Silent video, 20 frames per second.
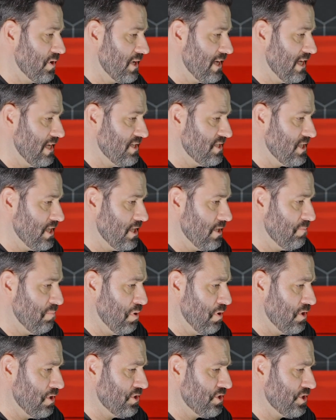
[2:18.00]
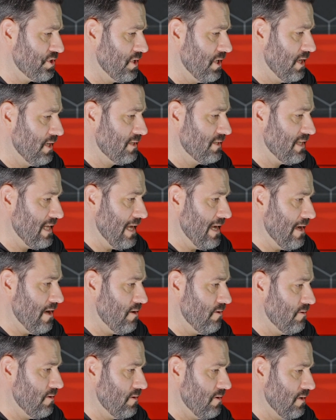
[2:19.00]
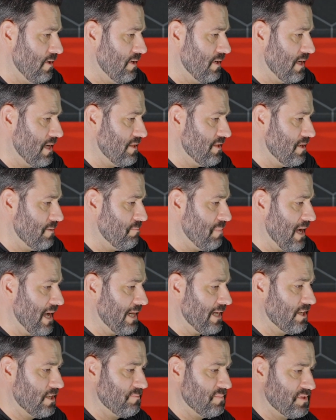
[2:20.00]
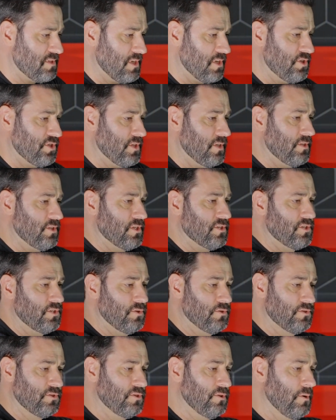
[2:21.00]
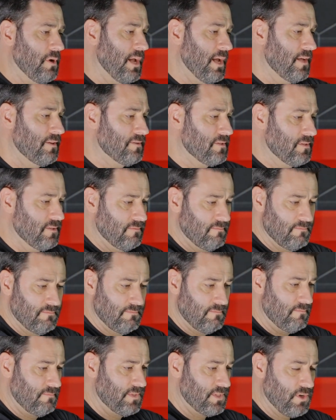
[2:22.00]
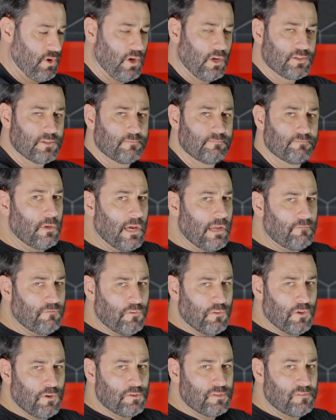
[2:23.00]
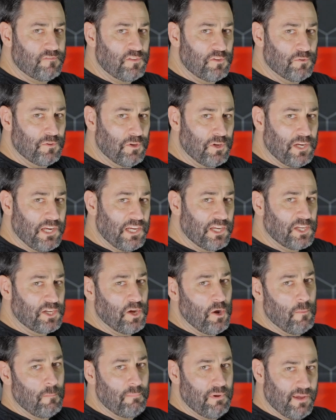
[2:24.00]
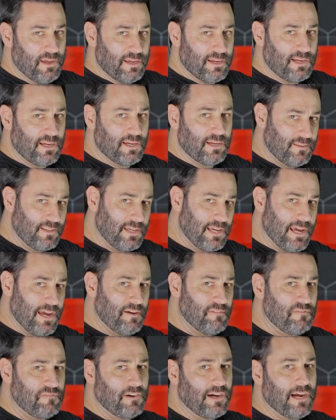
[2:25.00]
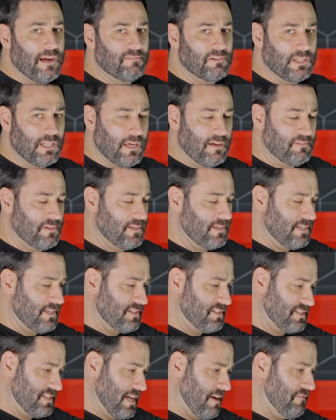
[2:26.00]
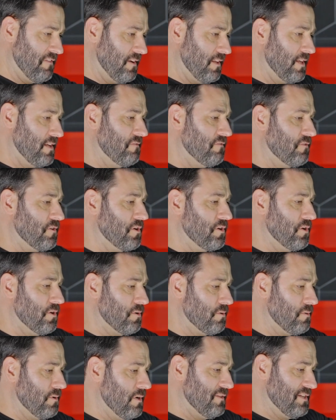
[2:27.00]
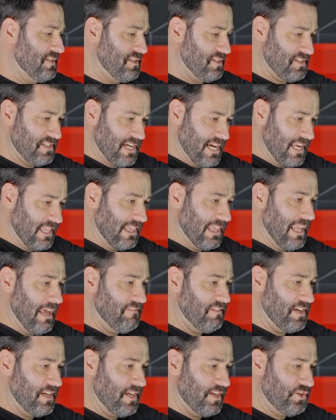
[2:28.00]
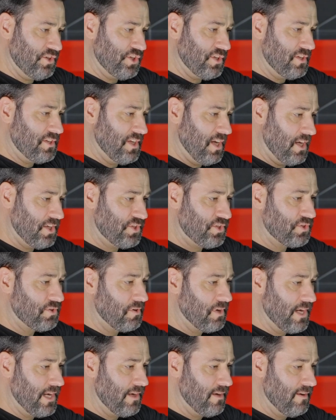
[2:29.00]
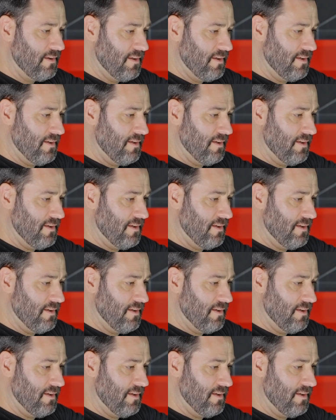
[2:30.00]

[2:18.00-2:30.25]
easy to push down and then back into position. Just use two hands. It's awesome. And for those of you looking to go big, the F511 is definitely for you. This is an 11-inch touchscreen.